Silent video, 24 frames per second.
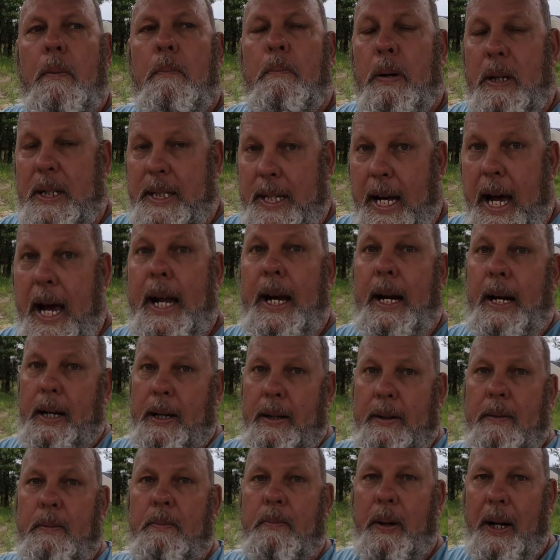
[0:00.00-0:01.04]
Potato
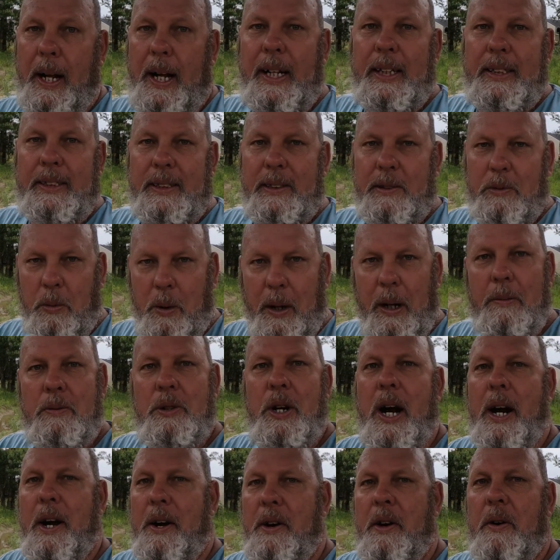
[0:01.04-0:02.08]
plants is what I'm
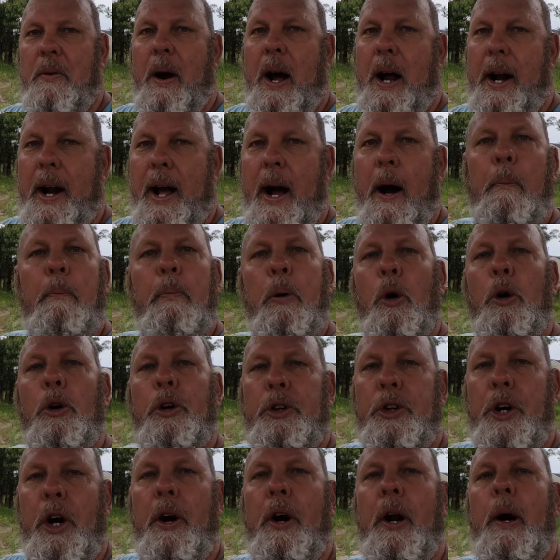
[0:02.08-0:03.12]
trying to do right now. Pull
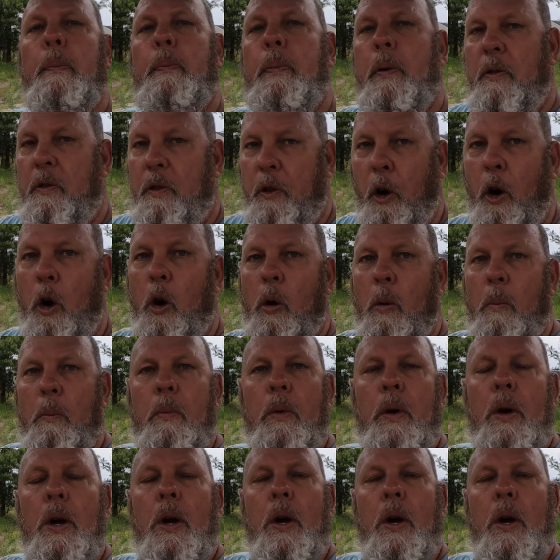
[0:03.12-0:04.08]
the dirt up and throw them.